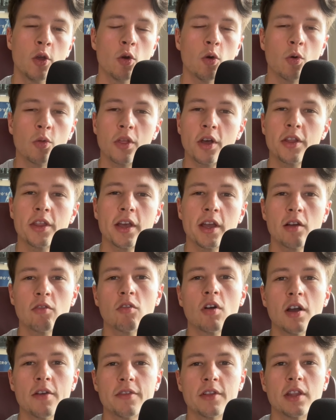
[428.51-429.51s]
although they
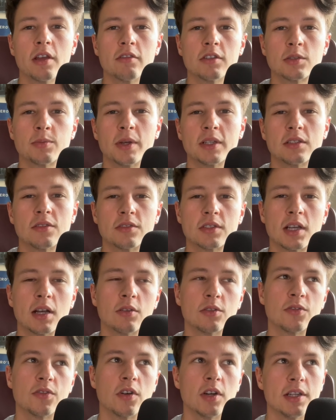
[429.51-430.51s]
arrive at their respective
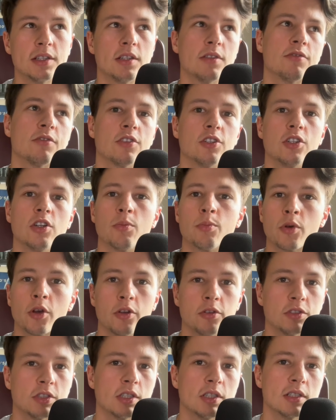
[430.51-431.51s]
sounds via different
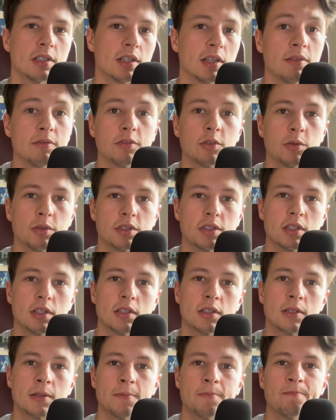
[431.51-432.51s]
approaches and influences.